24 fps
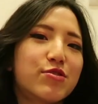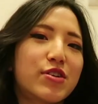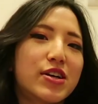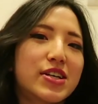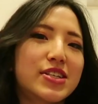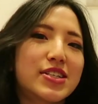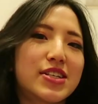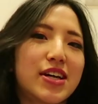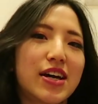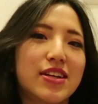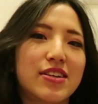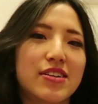
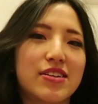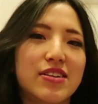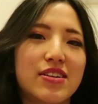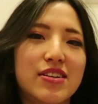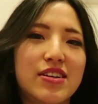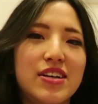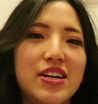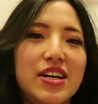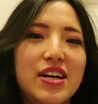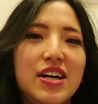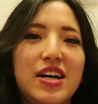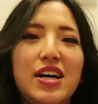dress,
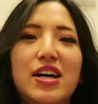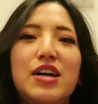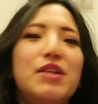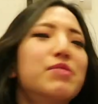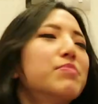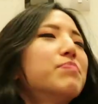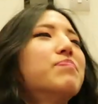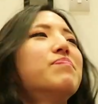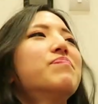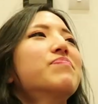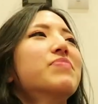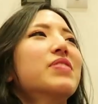Titan.
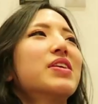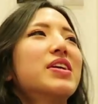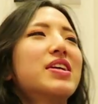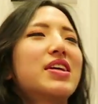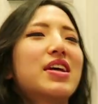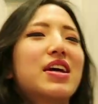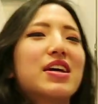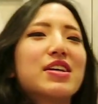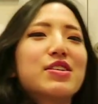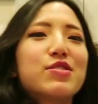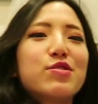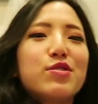
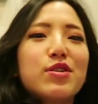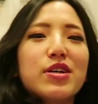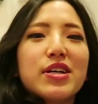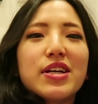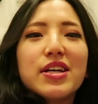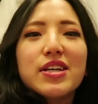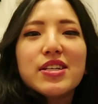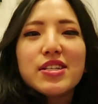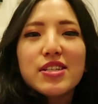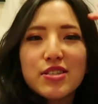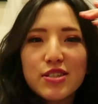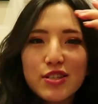Yeah, so I
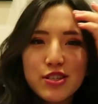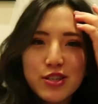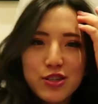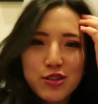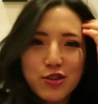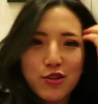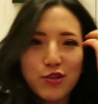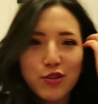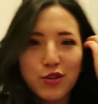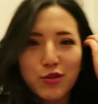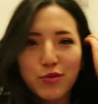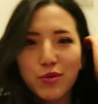guess I'll just
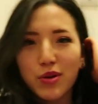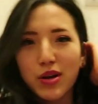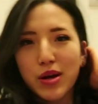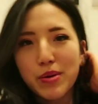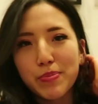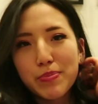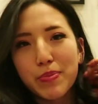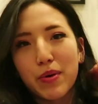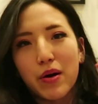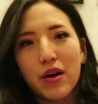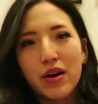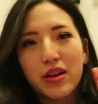show you what
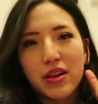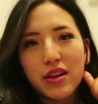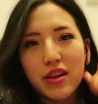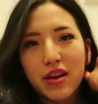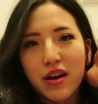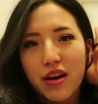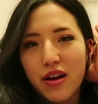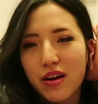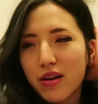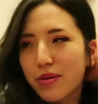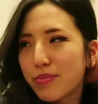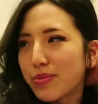I bought
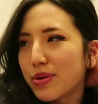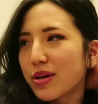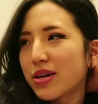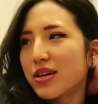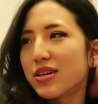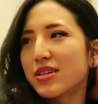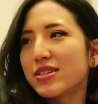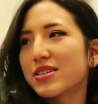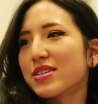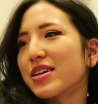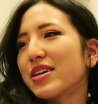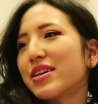there,
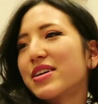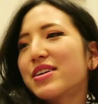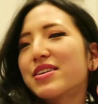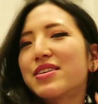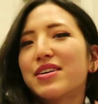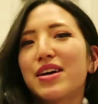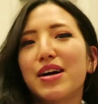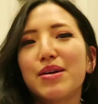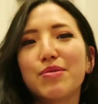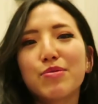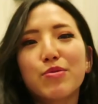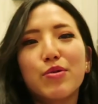because
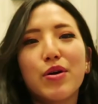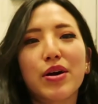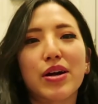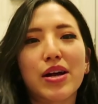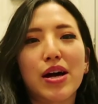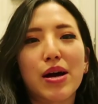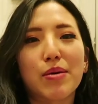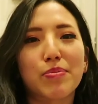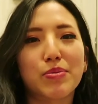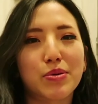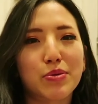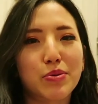like I'm quite
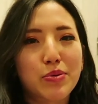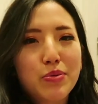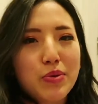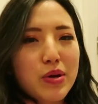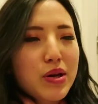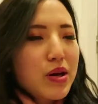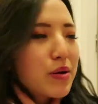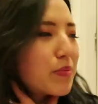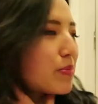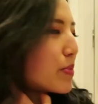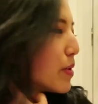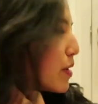happy with
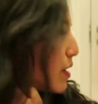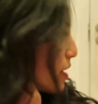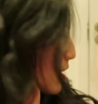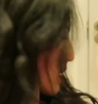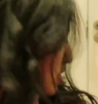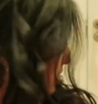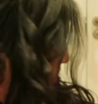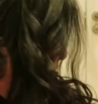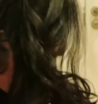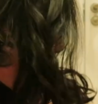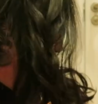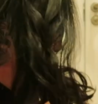what I
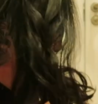bought.